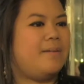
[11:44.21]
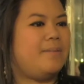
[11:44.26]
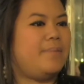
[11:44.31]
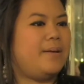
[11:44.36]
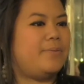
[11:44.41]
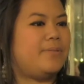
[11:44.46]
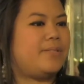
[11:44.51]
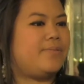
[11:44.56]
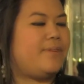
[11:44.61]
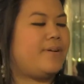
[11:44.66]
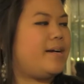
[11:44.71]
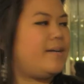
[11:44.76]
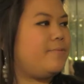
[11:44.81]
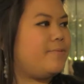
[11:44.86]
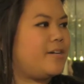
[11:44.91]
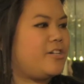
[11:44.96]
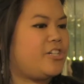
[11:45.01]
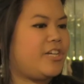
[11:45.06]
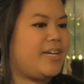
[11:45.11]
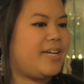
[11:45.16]
It was very
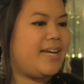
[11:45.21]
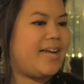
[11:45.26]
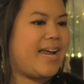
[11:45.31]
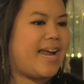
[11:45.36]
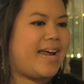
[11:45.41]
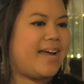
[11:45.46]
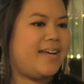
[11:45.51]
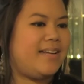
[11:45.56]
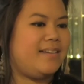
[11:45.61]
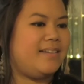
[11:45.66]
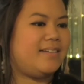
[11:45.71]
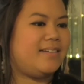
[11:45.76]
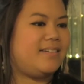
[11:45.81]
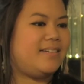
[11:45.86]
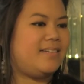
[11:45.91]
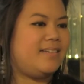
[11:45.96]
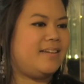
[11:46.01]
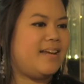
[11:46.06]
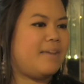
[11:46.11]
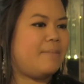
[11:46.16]
enriching,
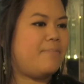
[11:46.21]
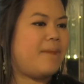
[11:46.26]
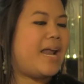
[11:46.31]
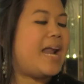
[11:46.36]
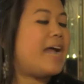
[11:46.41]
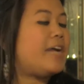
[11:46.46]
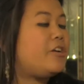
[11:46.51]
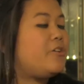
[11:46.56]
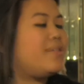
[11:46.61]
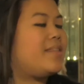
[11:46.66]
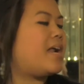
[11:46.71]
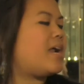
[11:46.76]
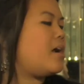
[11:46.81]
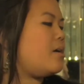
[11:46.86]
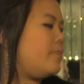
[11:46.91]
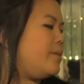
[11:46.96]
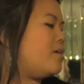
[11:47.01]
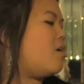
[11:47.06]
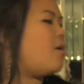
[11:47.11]
but I knew that I would